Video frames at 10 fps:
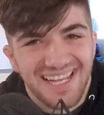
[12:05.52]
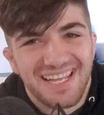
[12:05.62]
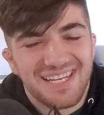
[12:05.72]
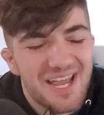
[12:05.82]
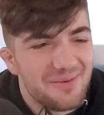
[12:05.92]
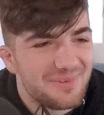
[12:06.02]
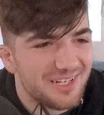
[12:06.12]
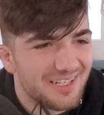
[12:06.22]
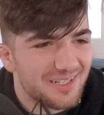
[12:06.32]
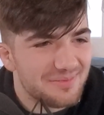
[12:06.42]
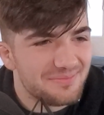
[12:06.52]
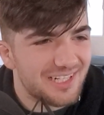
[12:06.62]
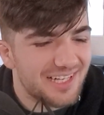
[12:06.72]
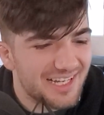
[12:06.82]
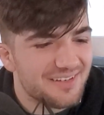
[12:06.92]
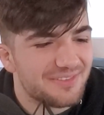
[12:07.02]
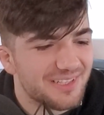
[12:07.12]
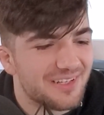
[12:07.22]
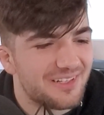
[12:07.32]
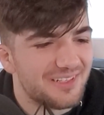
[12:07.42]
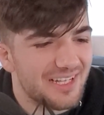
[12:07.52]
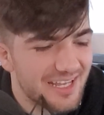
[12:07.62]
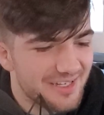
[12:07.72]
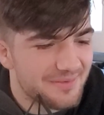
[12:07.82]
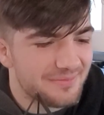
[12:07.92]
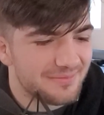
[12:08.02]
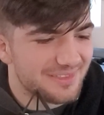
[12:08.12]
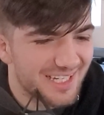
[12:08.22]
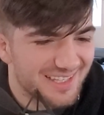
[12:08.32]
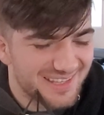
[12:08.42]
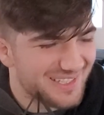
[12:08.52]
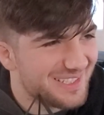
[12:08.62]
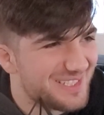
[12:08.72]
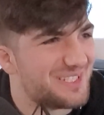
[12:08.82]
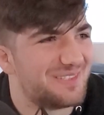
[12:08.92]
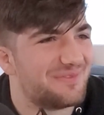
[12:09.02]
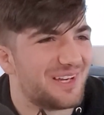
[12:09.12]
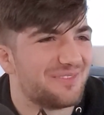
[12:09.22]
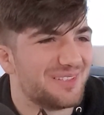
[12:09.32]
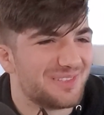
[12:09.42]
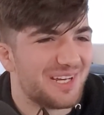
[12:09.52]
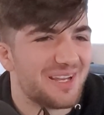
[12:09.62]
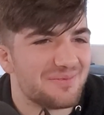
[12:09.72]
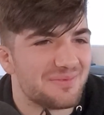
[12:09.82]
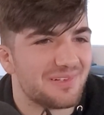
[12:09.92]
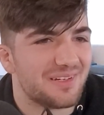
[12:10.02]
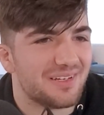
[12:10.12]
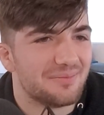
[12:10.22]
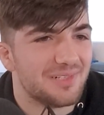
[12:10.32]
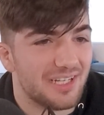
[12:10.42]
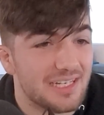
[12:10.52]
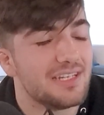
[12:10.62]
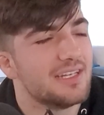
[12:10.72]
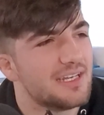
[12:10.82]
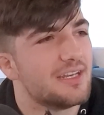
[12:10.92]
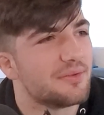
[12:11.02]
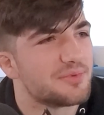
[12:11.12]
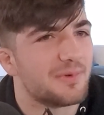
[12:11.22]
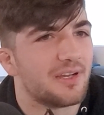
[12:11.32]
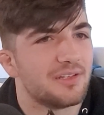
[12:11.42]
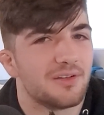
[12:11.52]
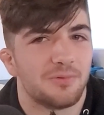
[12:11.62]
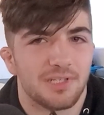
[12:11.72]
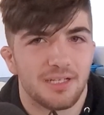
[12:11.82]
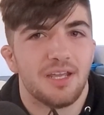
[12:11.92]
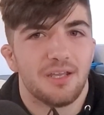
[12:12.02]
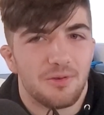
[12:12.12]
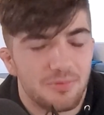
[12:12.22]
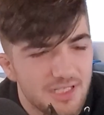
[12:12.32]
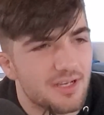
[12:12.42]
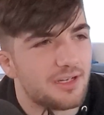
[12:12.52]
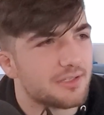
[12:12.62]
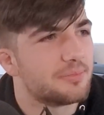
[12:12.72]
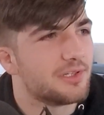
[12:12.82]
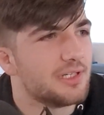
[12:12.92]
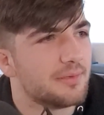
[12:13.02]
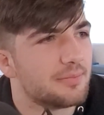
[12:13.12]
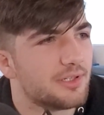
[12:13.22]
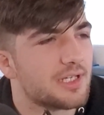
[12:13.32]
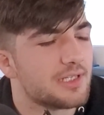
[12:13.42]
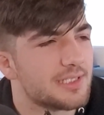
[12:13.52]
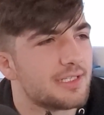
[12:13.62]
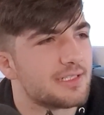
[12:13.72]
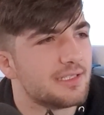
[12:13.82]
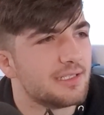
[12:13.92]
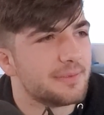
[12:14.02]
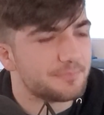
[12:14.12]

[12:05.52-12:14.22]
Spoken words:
Yeah, but I definitely call him like the 5 different names. But he helps me out. You know, we talk pretty consistently.